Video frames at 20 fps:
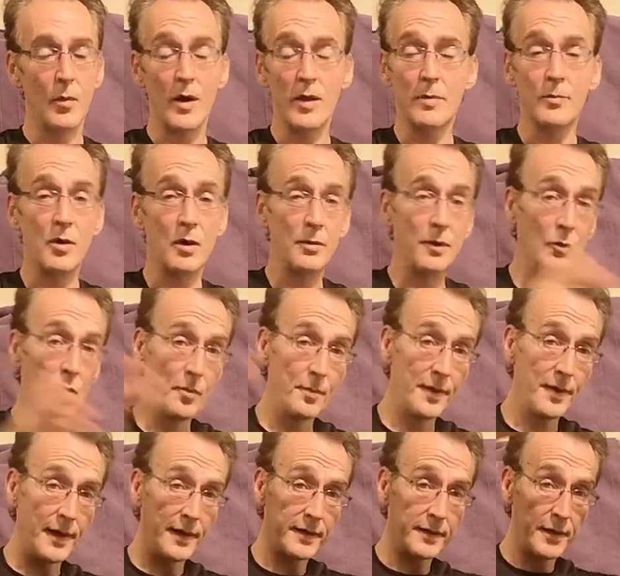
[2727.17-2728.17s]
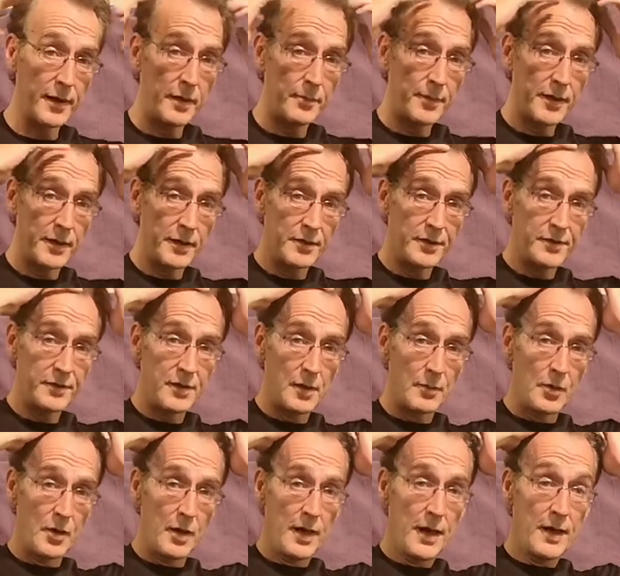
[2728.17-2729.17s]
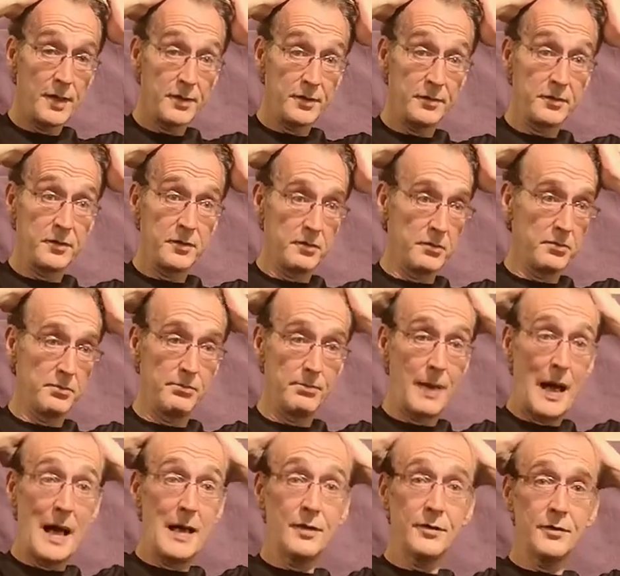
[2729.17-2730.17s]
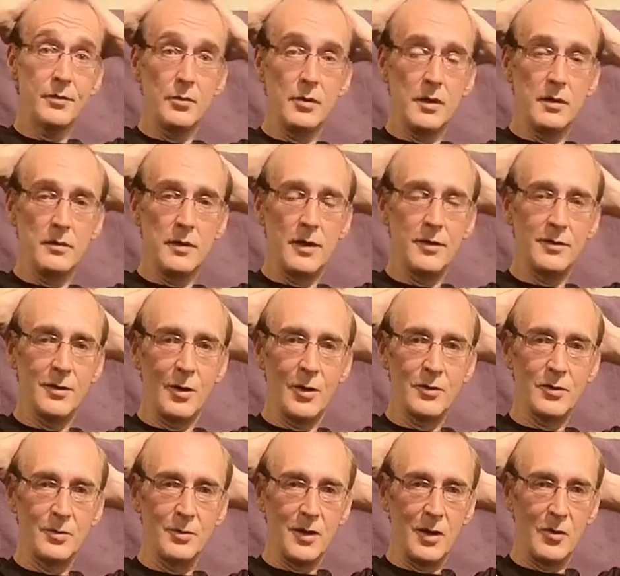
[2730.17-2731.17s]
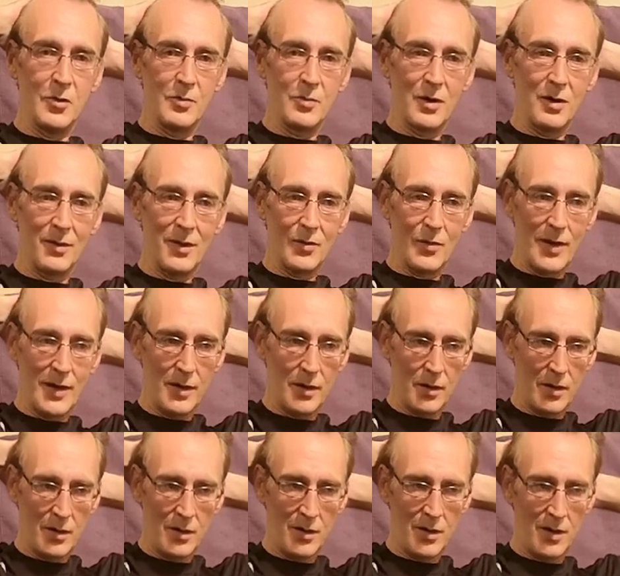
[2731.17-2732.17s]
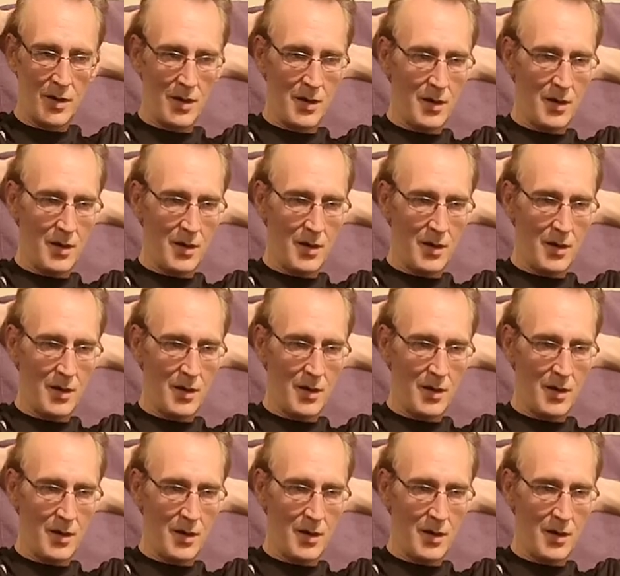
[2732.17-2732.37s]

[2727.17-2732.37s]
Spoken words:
Weather probably won't be that great because summer is past. We're into autumn now. It'll probably rain a lot.